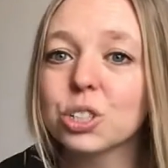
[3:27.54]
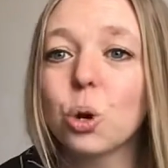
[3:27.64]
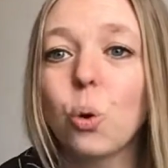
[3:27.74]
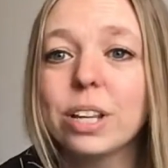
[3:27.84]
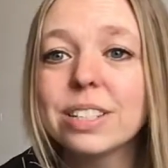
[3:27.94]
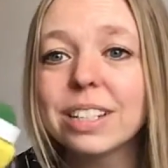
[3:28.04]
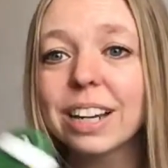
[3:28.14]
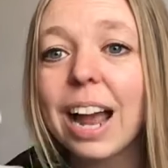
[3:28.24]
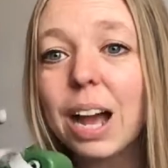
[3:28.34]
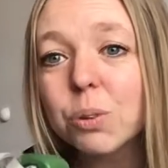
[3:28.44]
toys at your
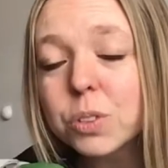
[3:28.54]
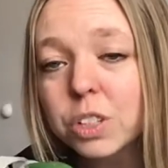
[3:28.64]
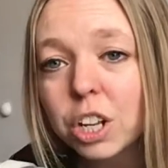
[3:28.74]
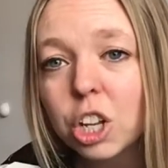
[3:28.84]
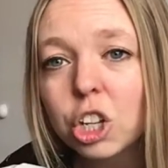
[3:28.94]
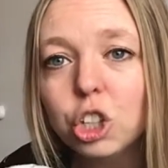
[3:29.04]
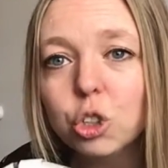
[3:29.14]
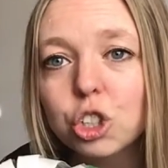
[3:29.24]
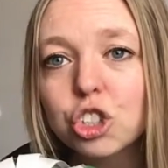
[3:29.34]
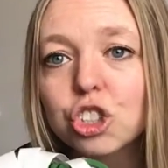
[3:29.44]
house, you
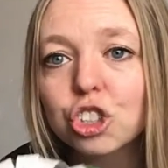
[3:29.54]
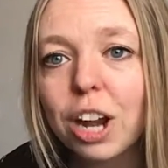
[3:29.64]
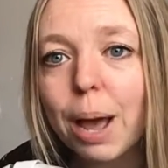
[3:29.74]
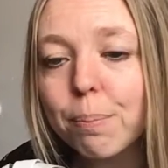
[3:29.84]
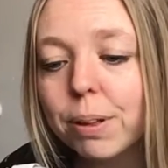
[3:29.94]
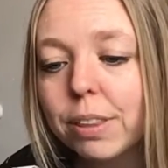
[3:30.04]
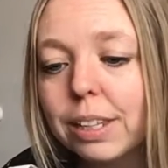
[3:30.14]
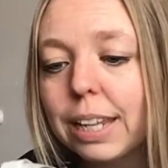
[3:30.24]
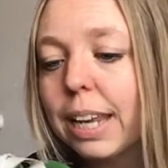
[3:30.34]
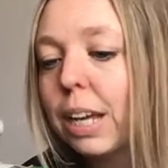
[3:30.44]
can trap
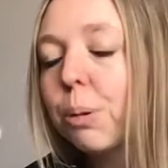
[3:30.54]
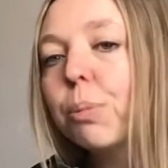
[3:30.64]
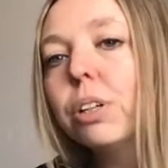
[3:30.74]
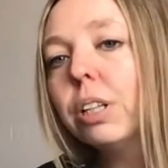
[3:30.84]
the animal